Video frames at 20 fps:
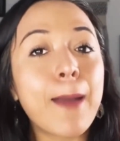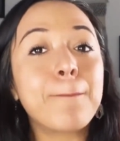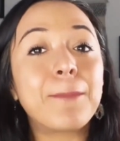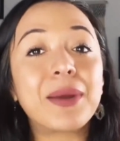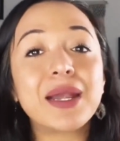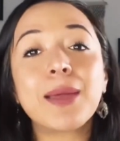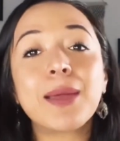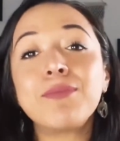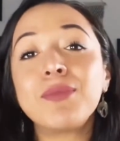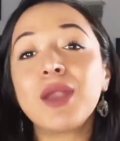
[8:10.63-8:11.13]
but
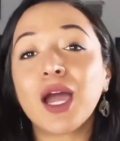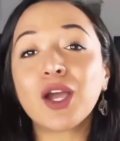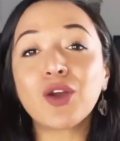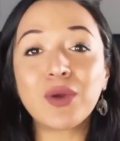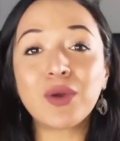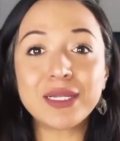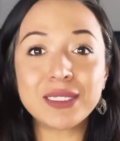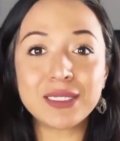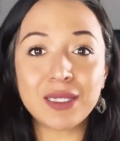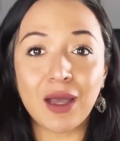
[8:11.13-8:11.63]
I'm not
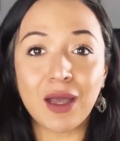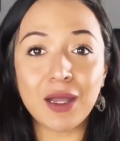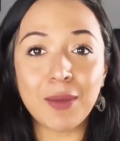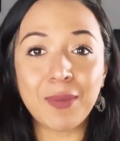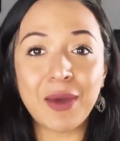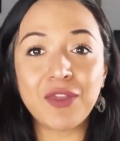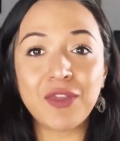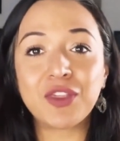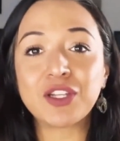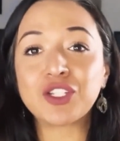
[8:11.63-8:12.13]
going to talk
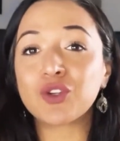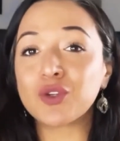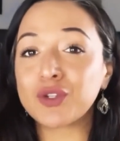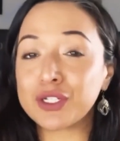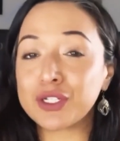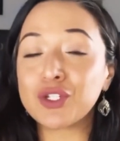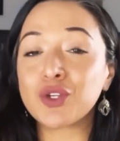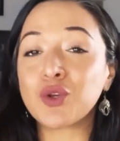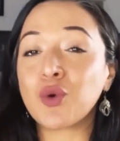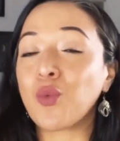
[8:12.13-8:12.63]
about the
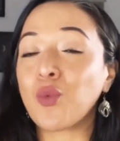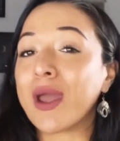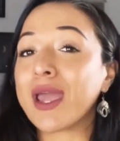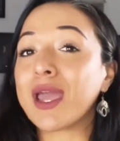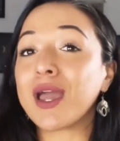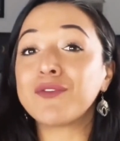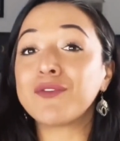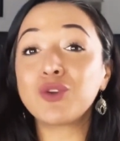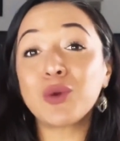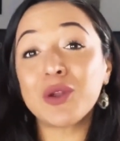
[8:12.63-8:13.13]
traditional way
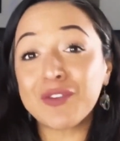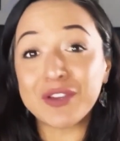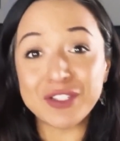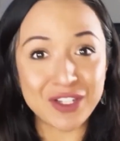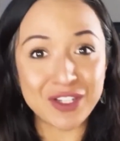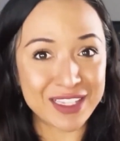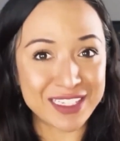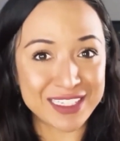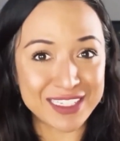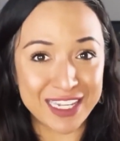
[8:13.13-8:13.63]
of doing
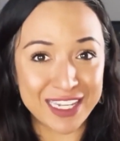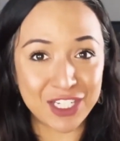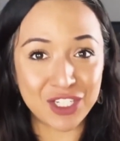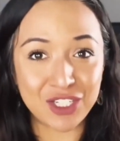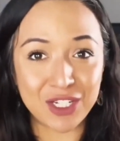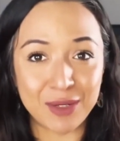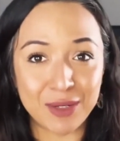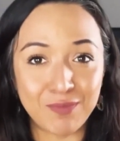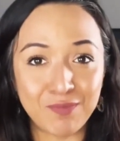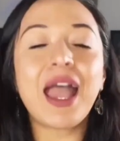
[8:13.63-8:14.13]

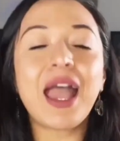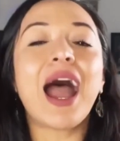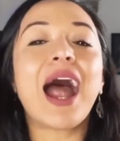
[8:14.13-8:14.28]
visualization.